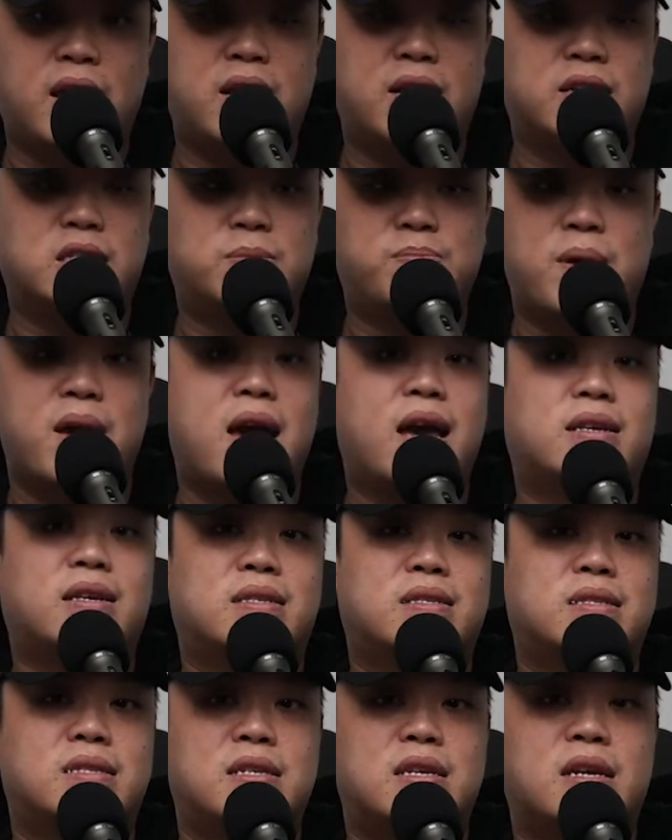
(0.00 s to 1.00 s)
a spare
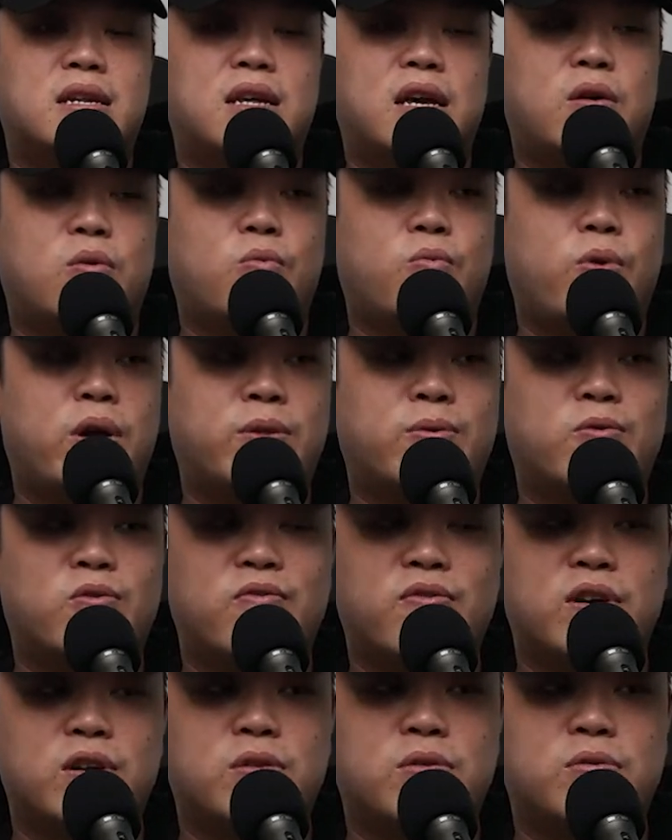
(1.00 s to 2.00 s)
SSD, and I went
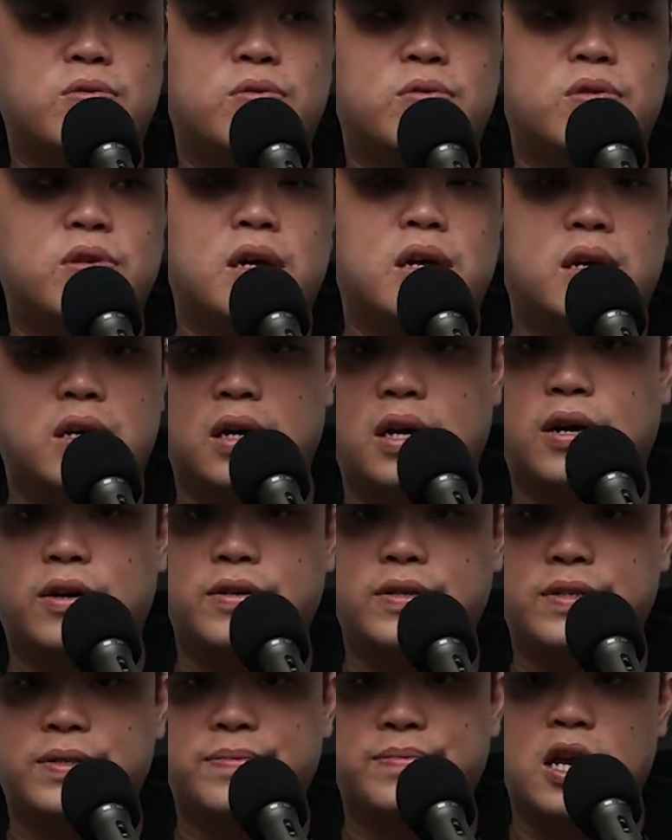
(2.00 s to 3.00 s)
over to her
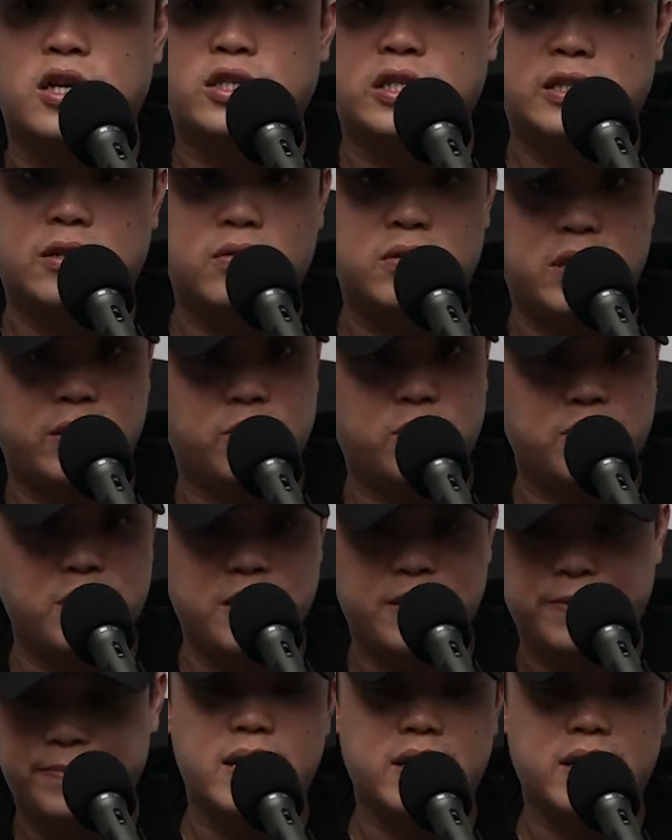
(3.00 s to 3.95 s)
house and she loaned it to me.